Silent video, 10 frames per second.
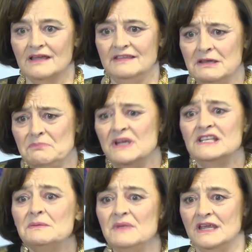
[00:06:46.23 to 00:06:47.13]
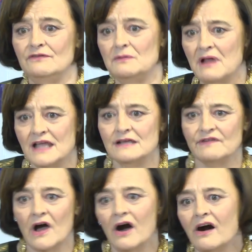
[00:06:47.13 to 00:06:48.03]
the epitome, if you like, of
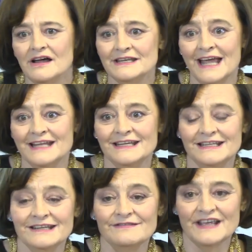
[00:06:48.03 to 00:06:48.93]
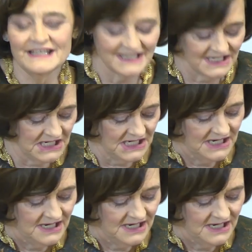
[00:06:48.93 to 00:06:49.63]
a hard-headed investor,